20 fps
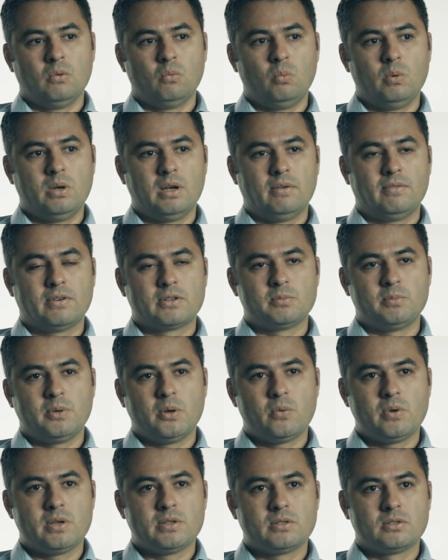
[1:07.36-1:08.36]
We have
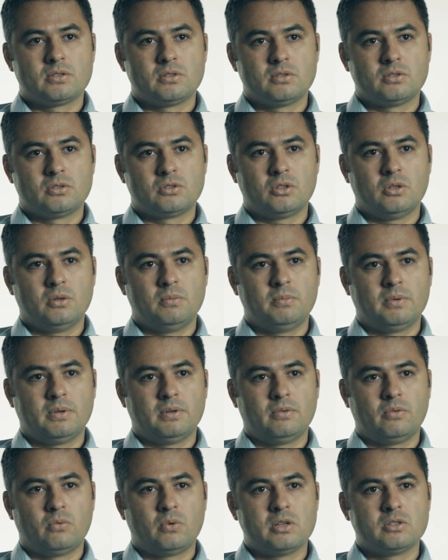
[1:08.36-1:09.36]
experienced some
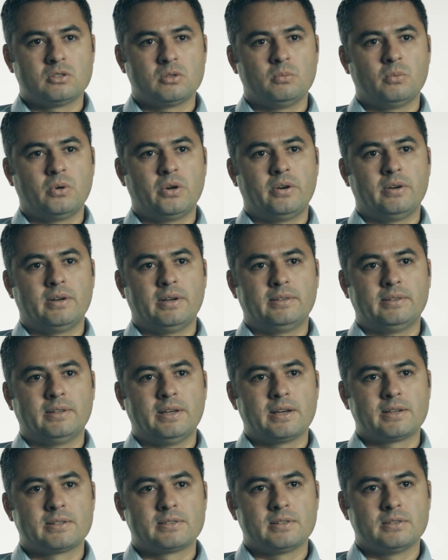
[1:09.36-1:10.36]
ransomware
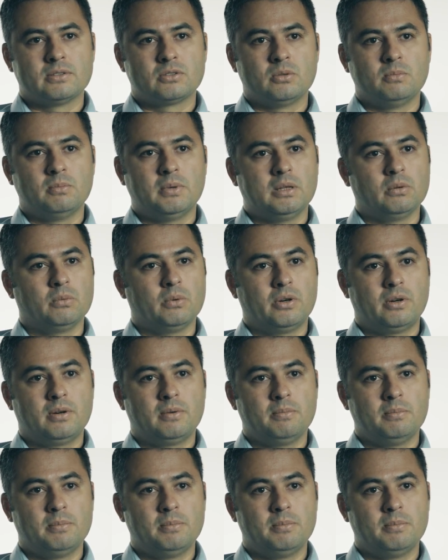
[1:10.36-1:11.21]
attacks and some malware,